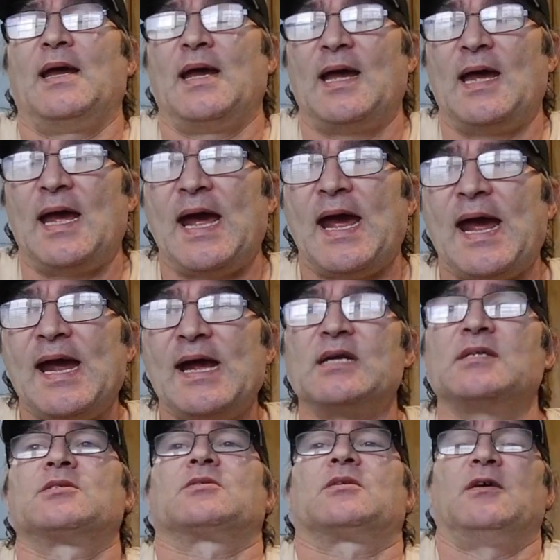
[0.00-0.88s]

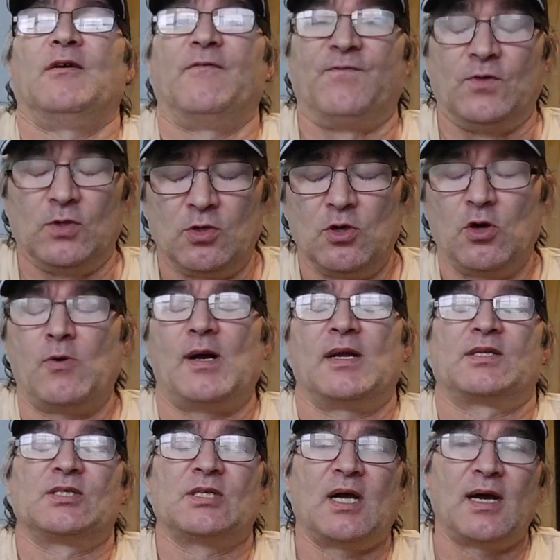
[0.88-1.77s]
ask if you can go
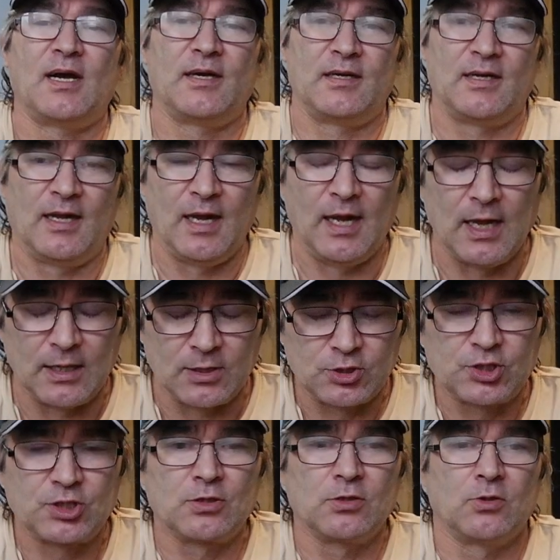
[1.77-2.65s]
outside and
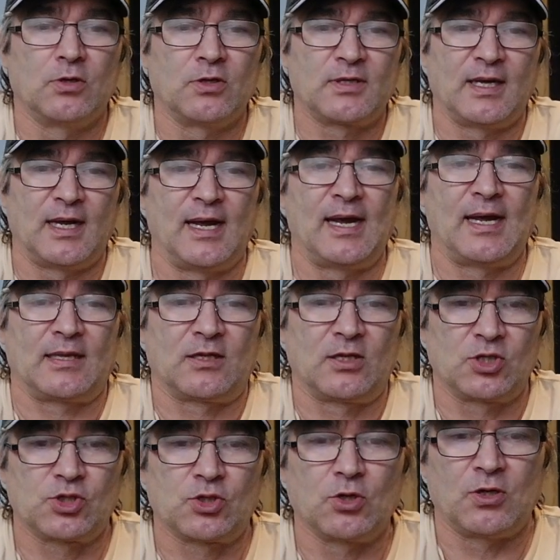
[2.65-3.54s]
look at
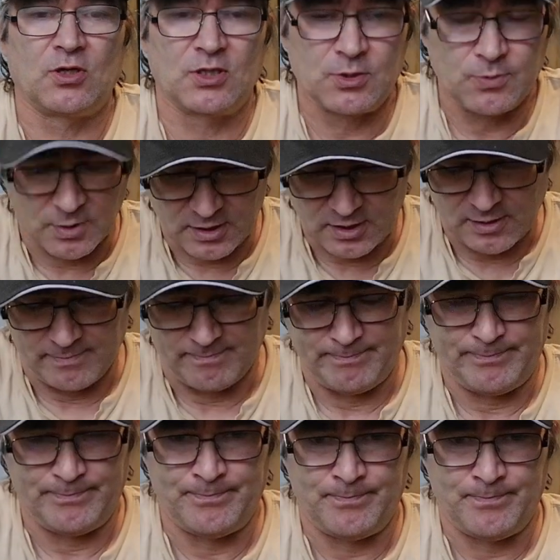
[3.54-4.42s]
the stars with them.
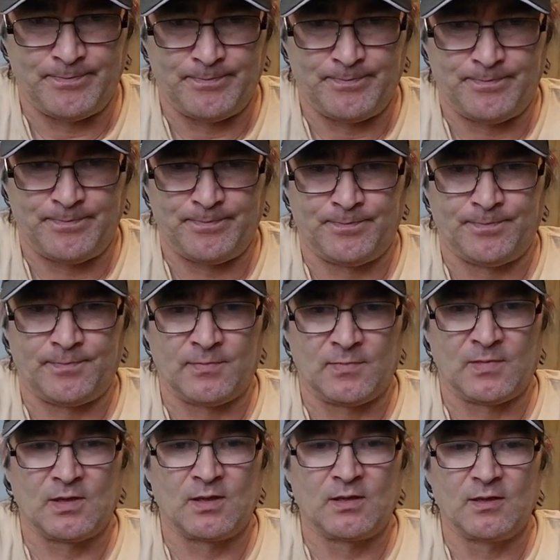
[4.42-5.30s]

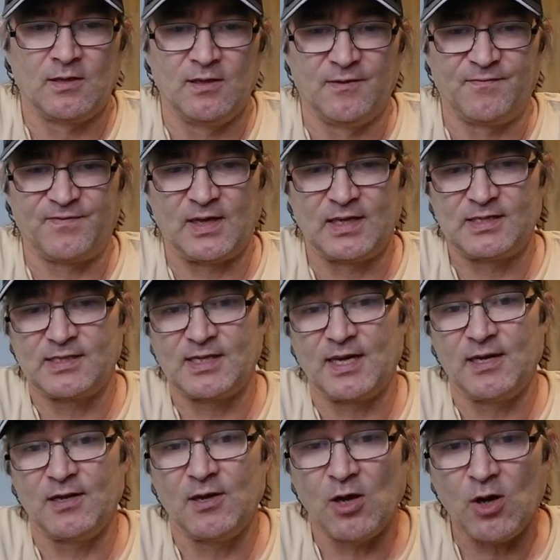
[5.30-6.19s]
If they
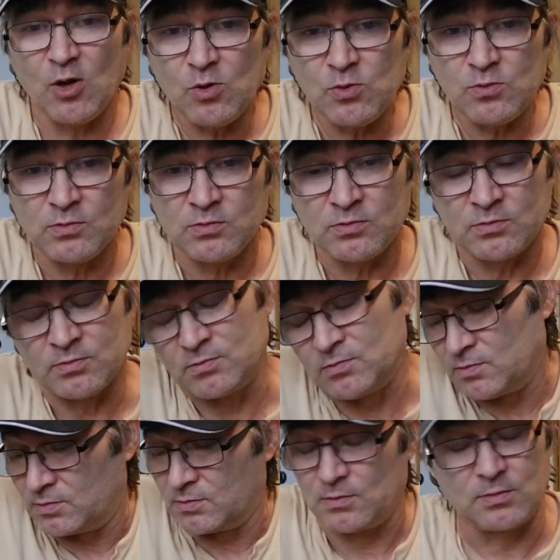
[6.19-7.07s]
say no,
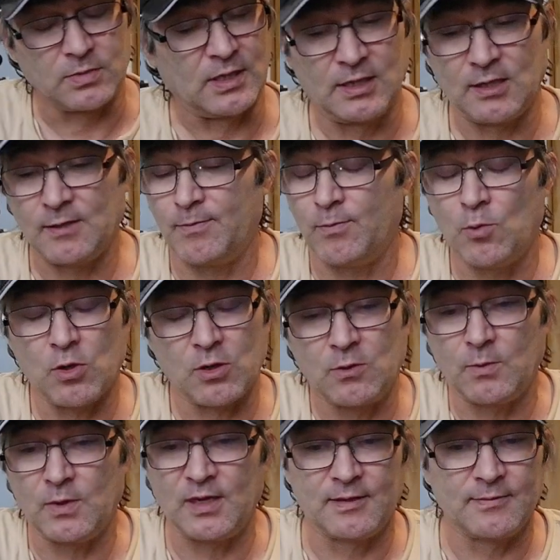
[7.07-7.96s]
get up and walk
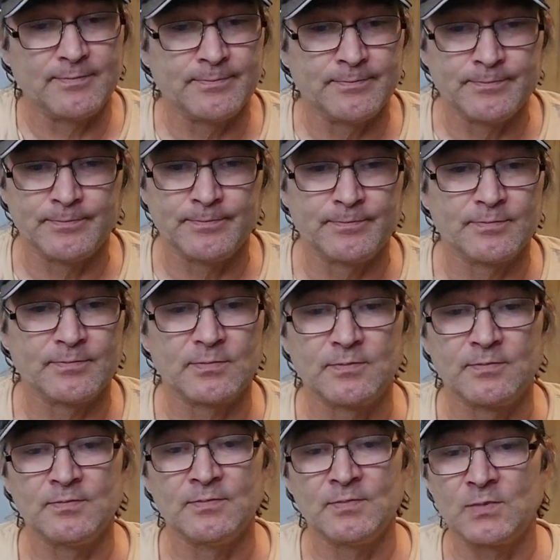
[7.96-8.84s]
away.
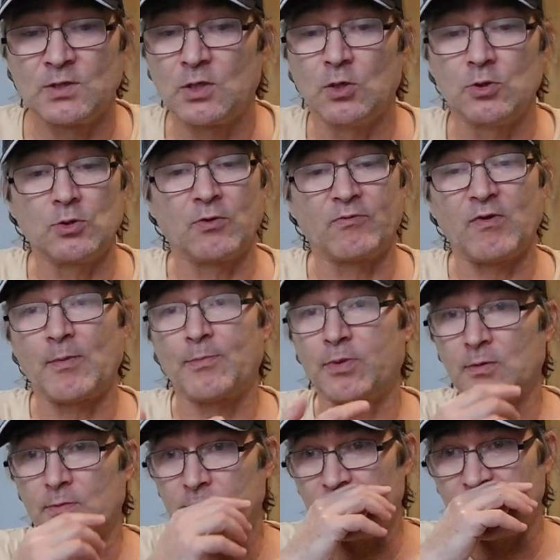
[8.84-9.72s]
Go to a
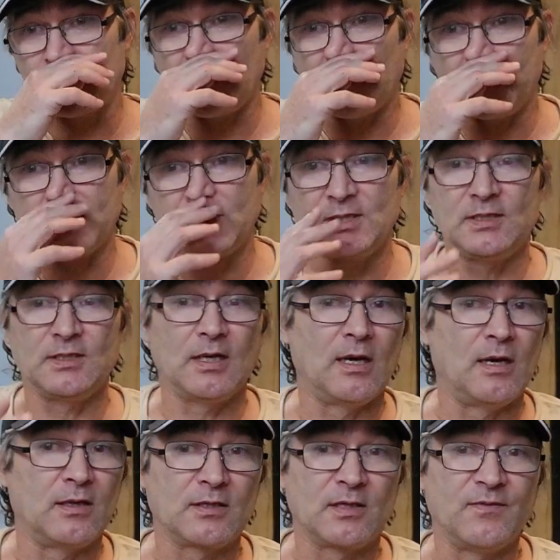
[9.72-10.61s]
reputable company.
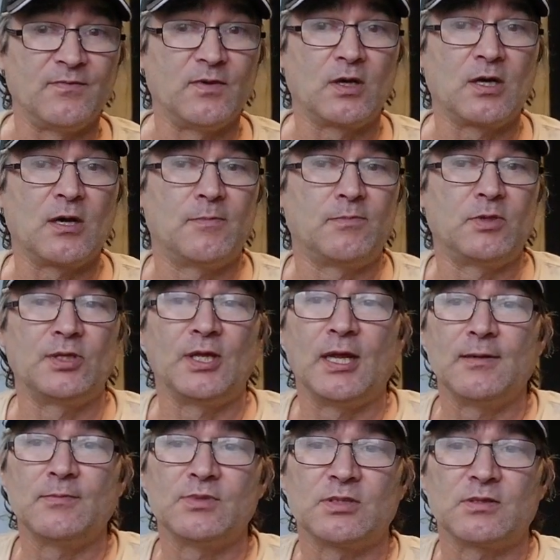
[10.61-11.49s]
I'll give you a couple
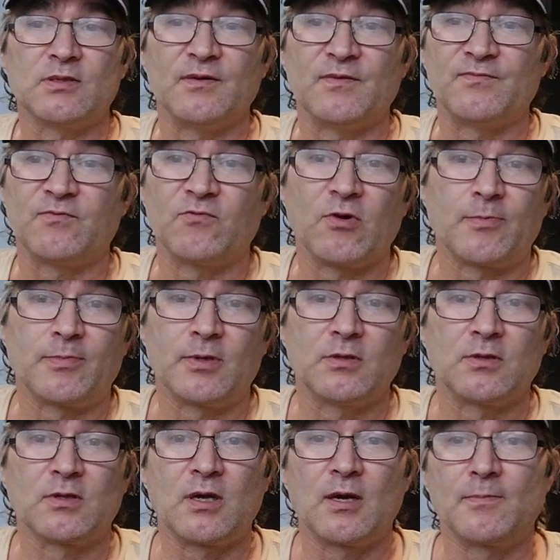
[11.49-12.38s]
names of
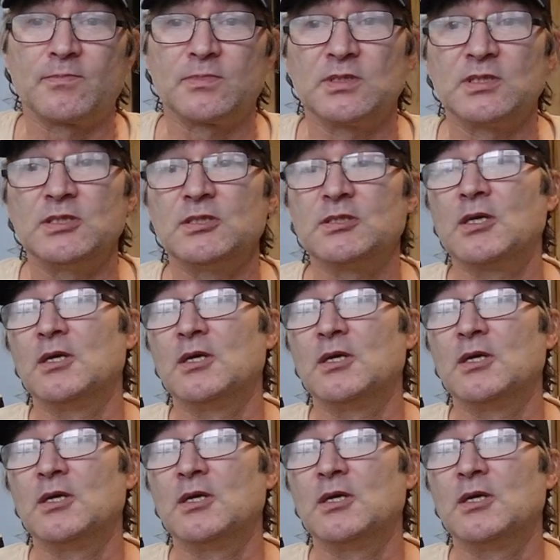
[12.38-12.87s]
reputable companies.